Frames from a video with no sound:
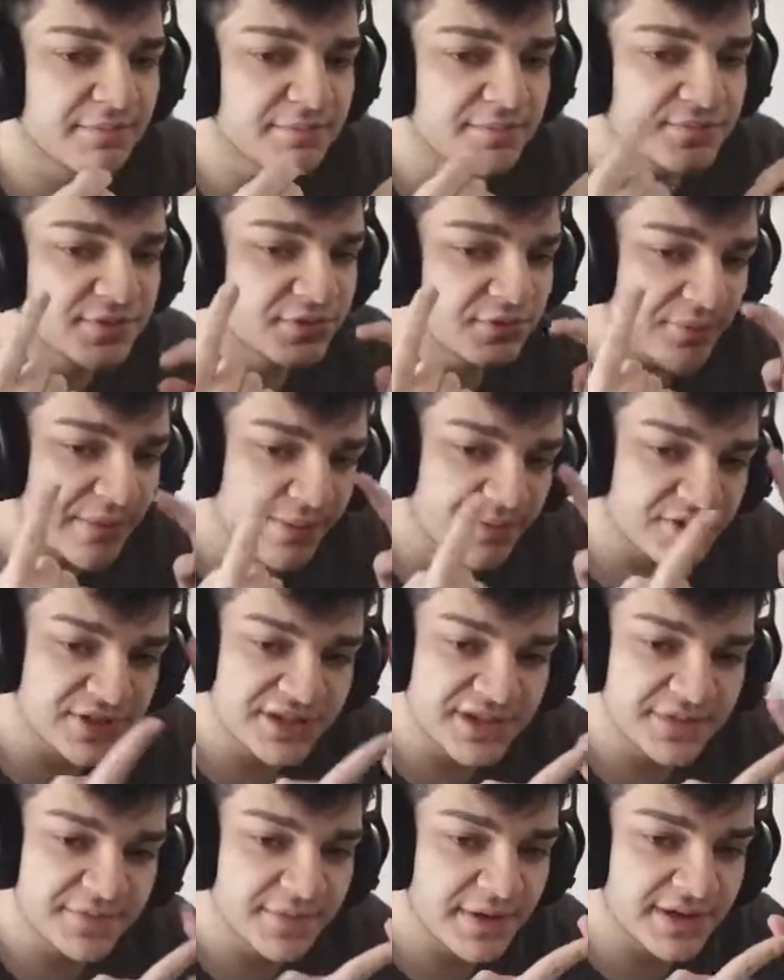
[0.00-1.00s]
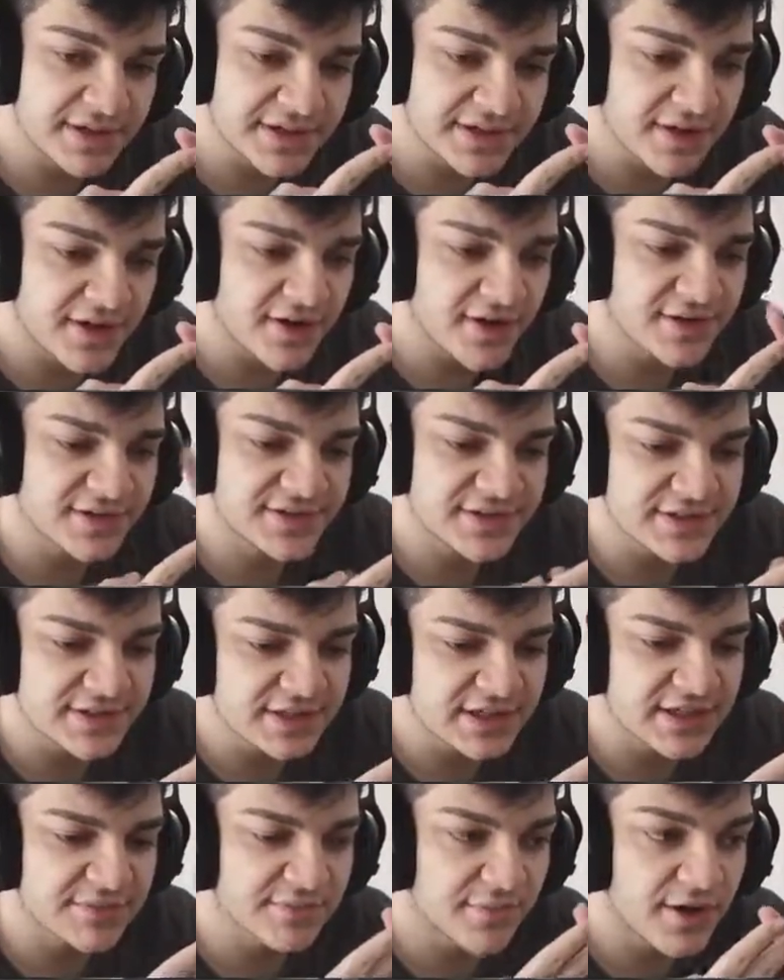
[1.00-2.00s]
Remember, keep melee cards and
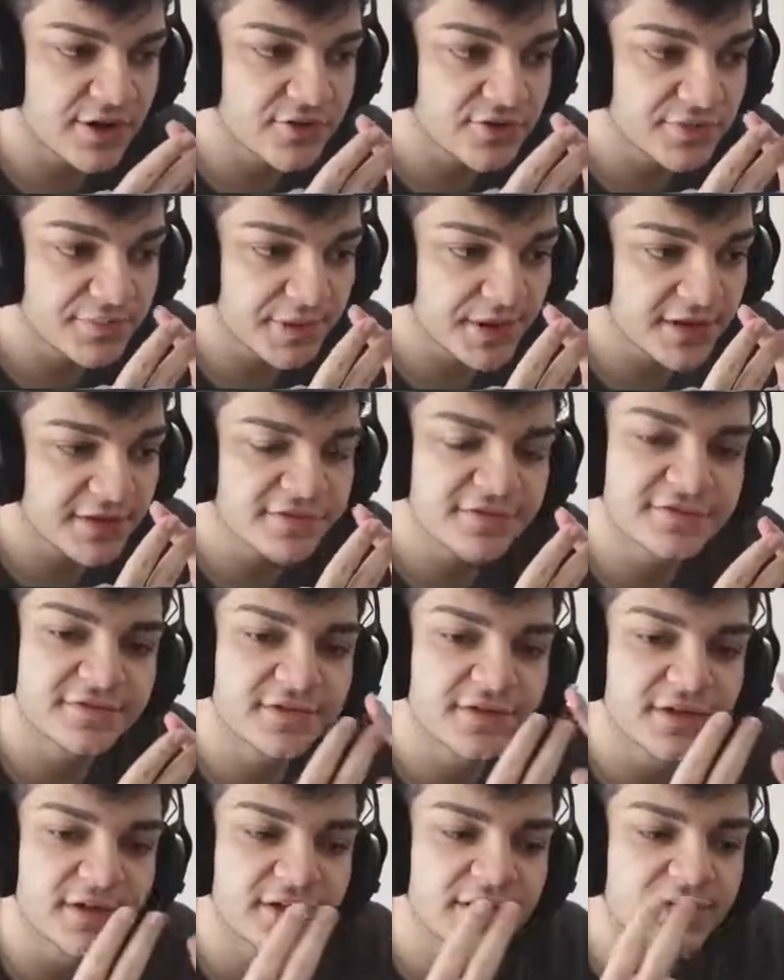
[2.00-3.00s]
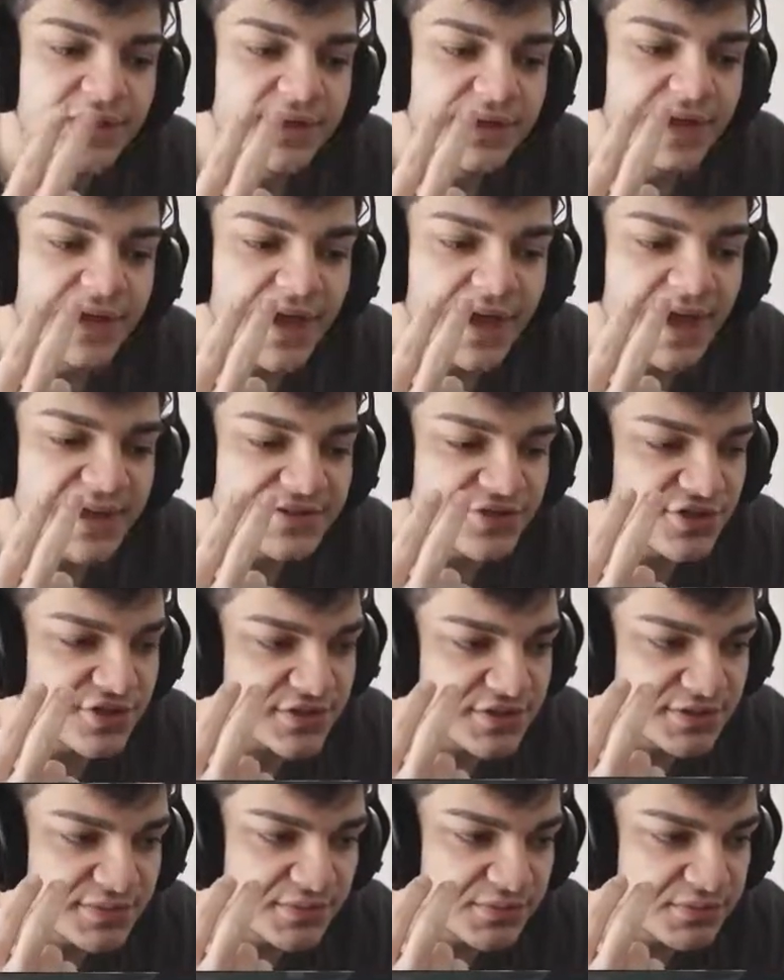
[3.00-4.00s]
keep Margaret buff, and
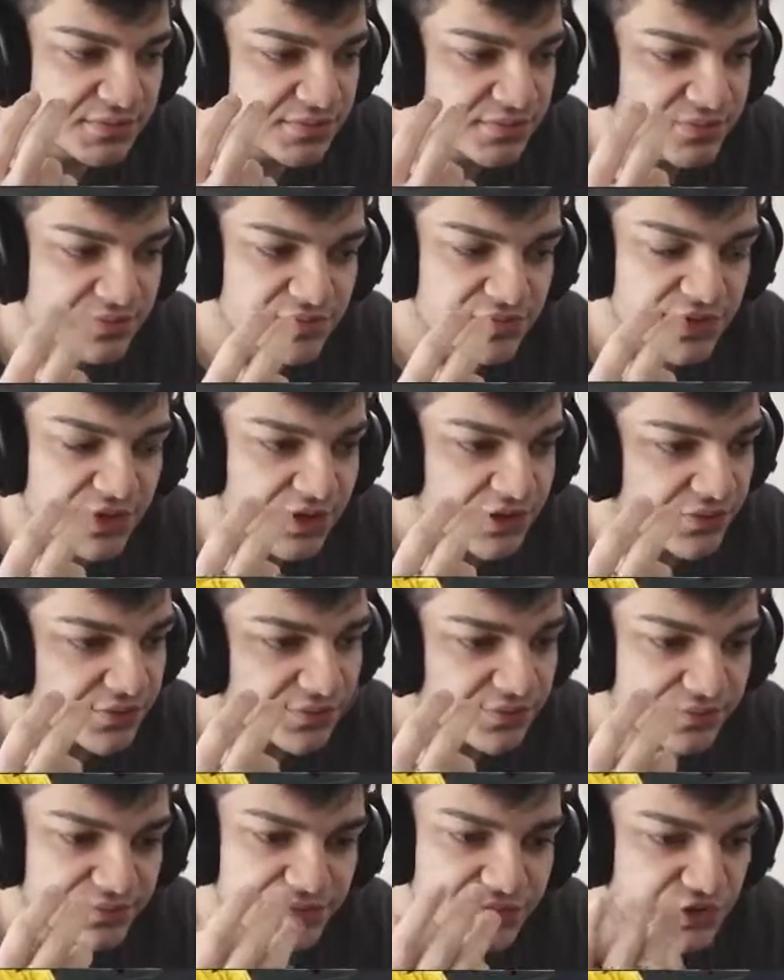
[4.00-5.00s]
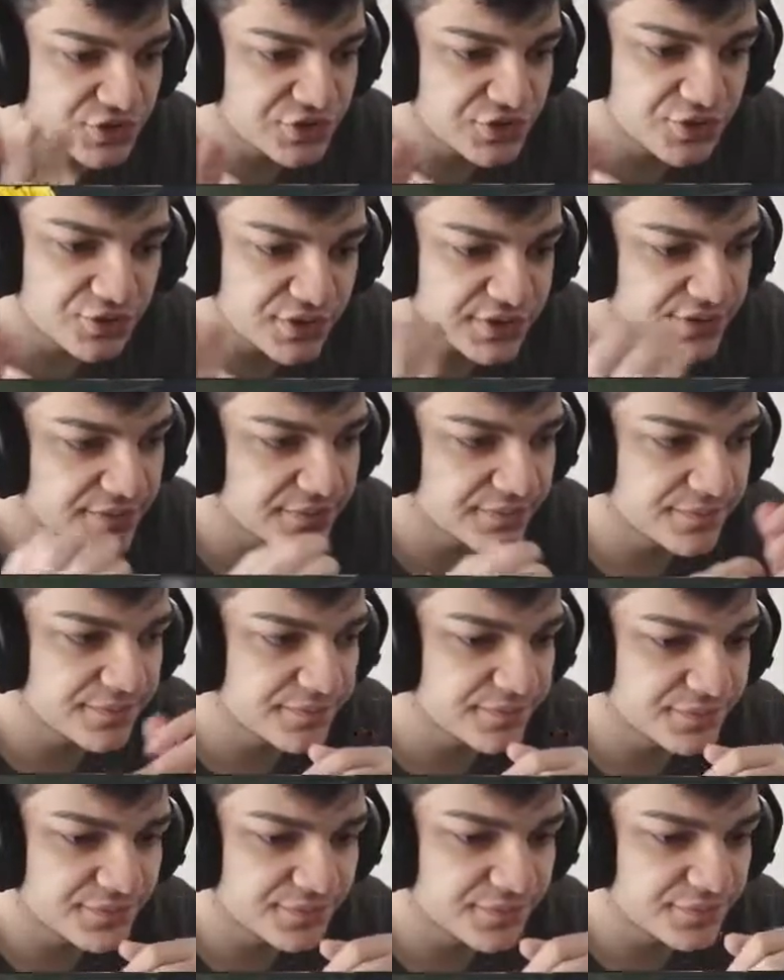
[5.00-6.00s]
just do it.
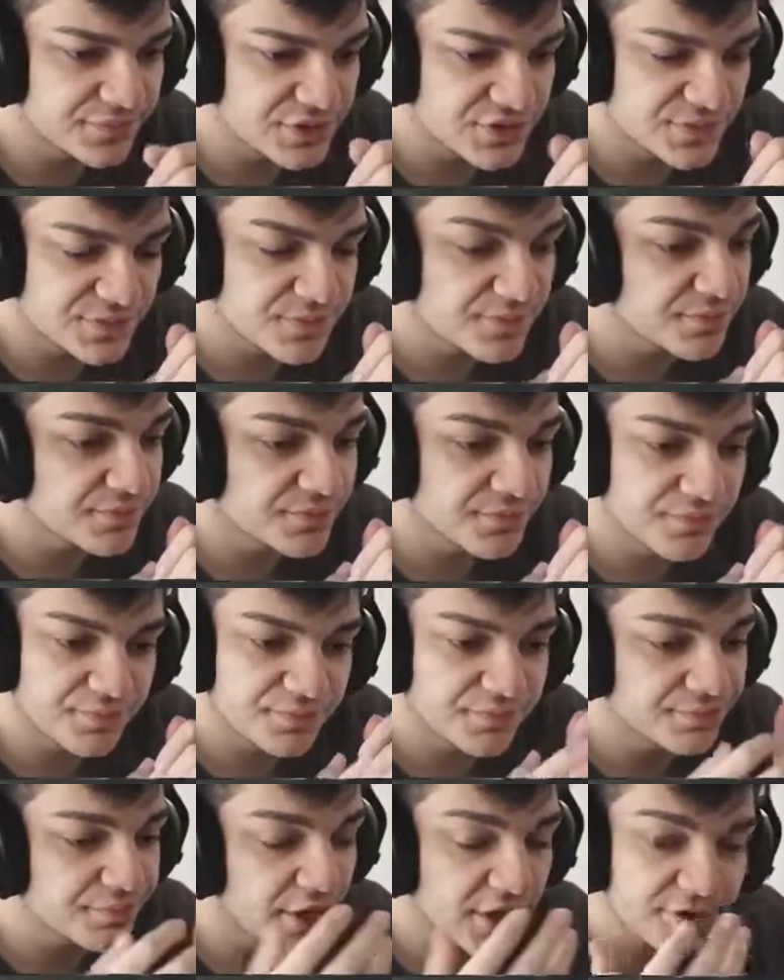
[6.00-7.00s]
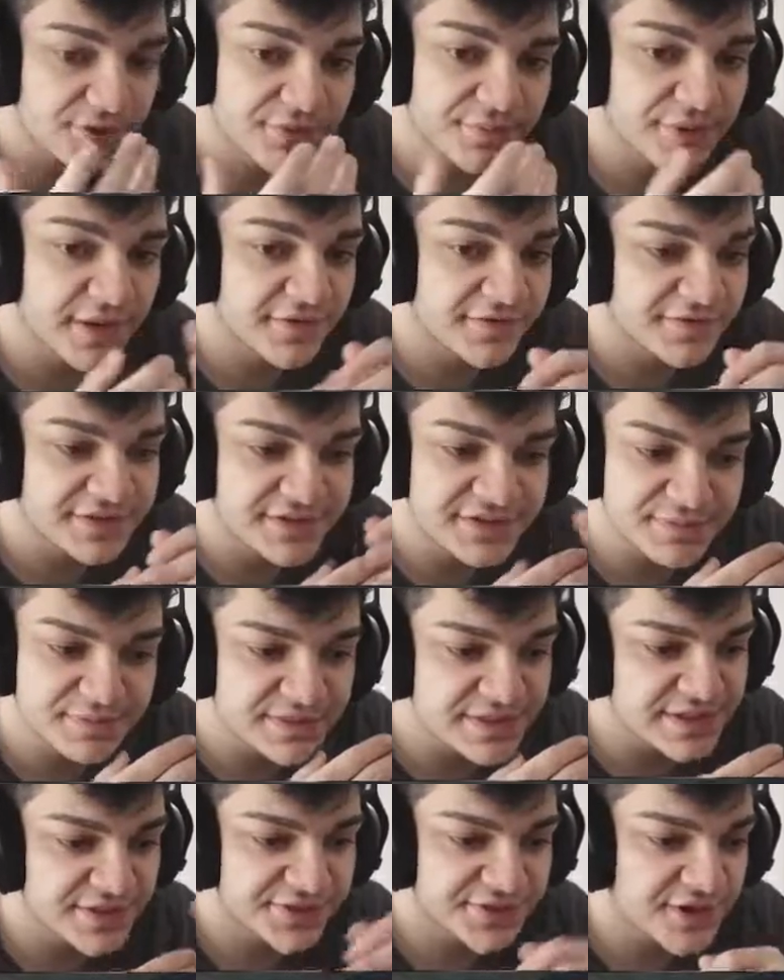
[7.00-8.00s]
Just Margaret buff and
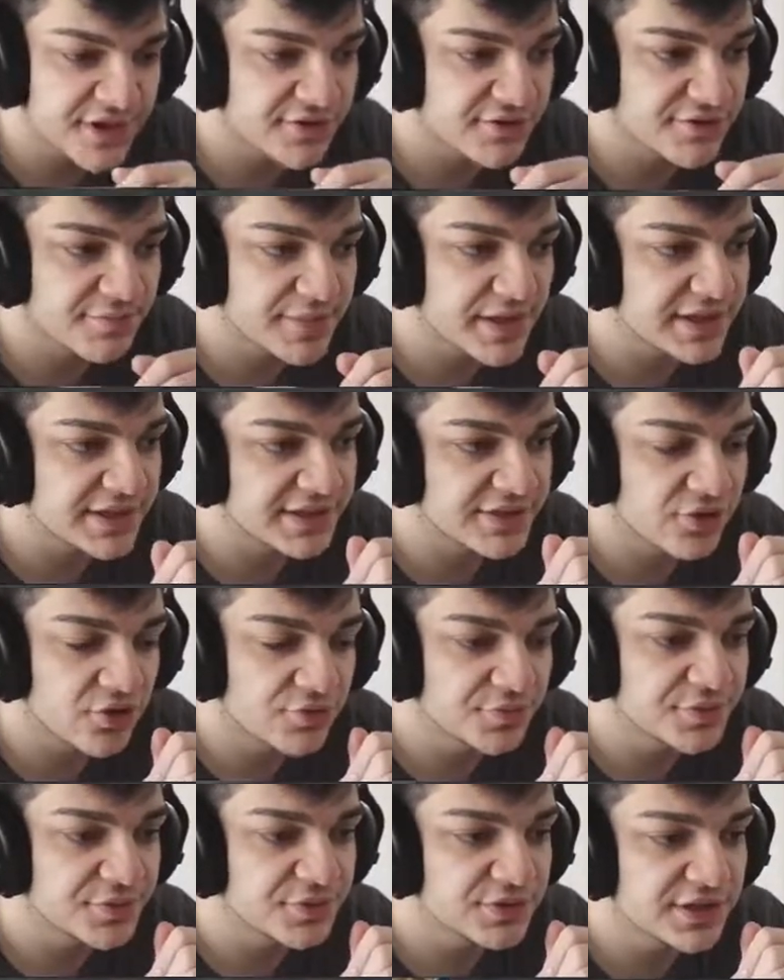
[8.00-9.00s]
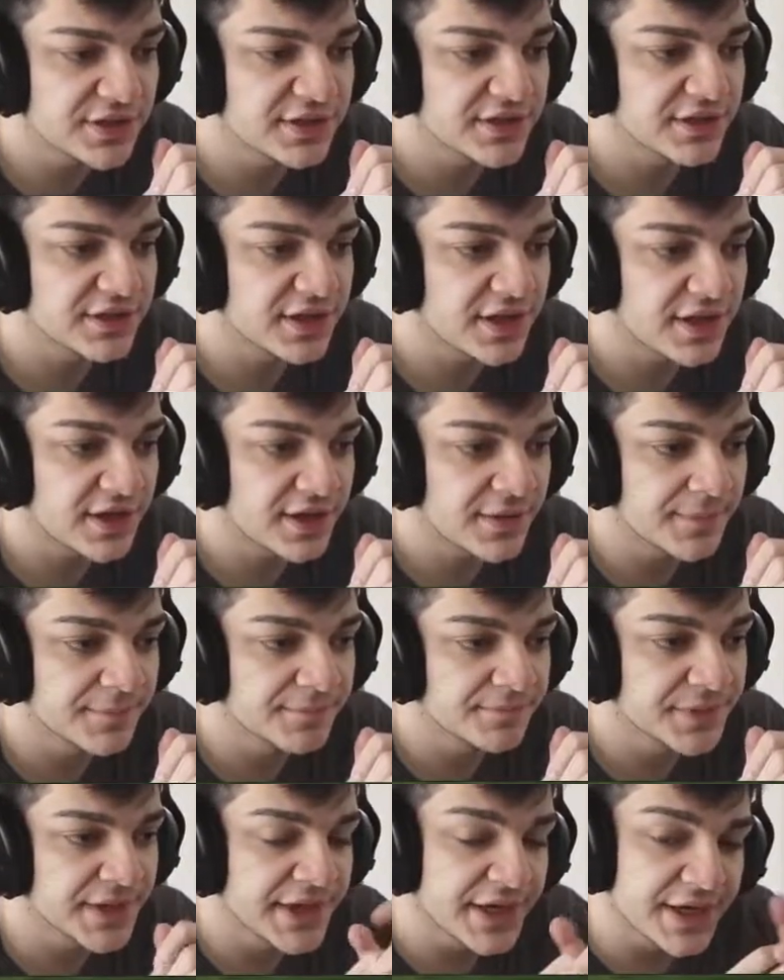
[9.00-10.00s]
single target with melee and hope you kill.
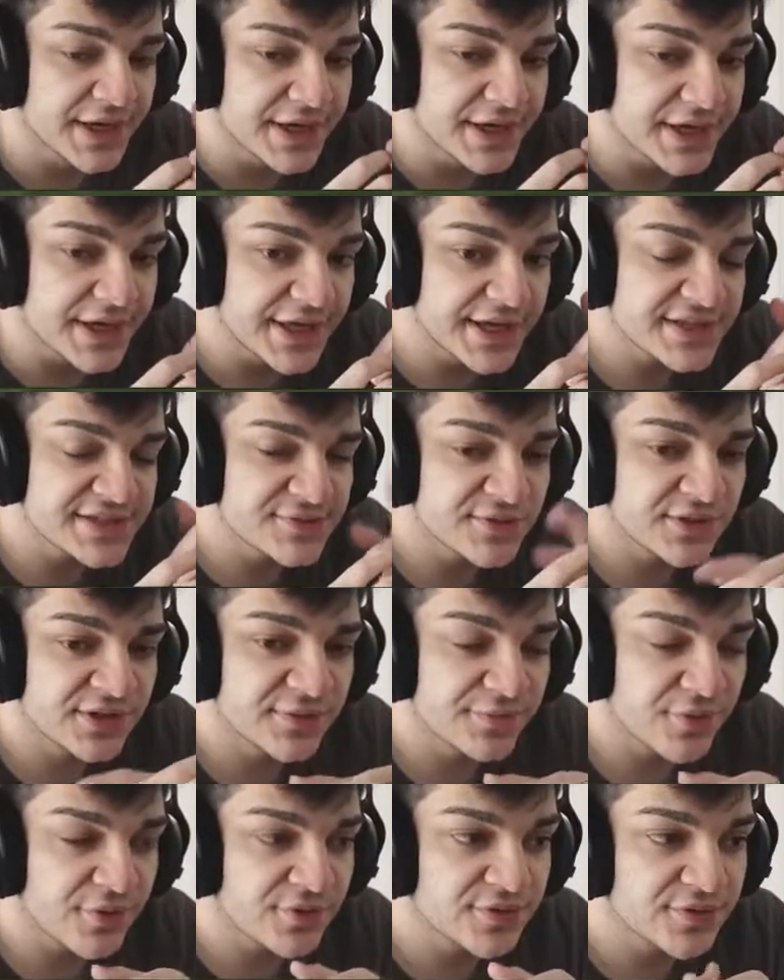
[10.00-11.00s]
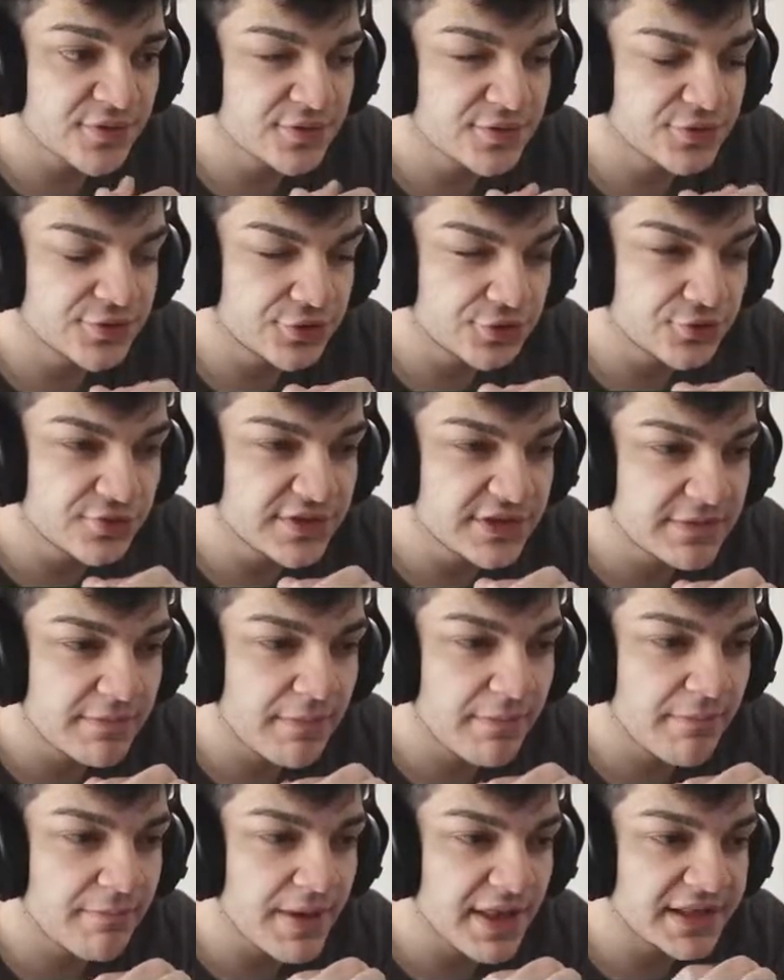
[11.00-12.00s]
It is really important though. You do
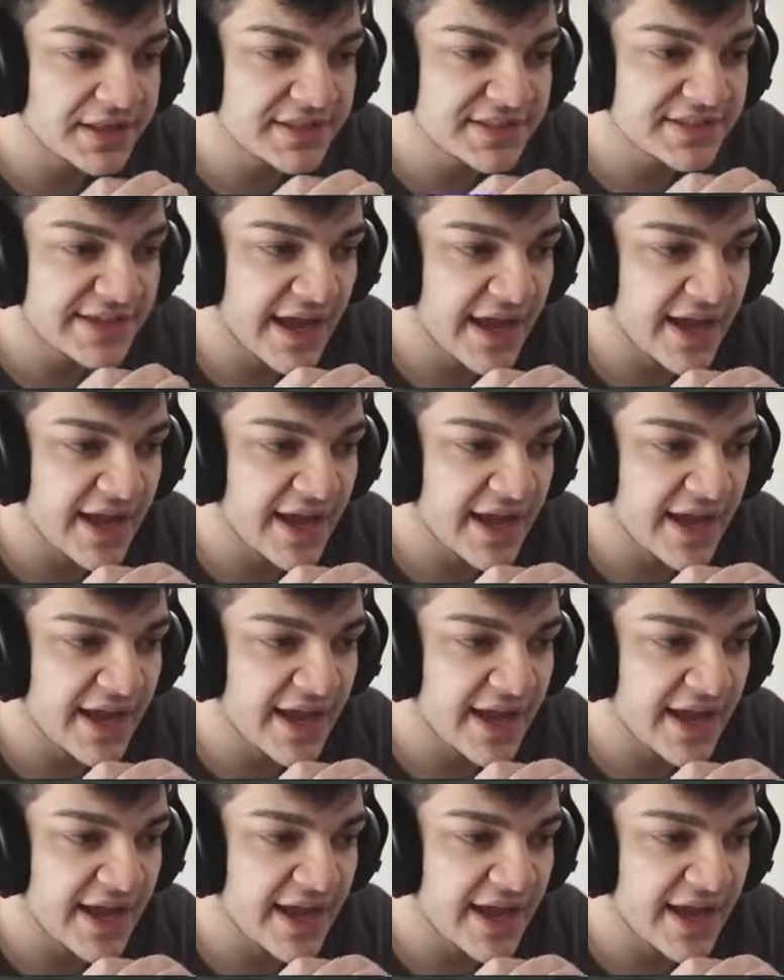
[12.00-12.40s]
need melee attack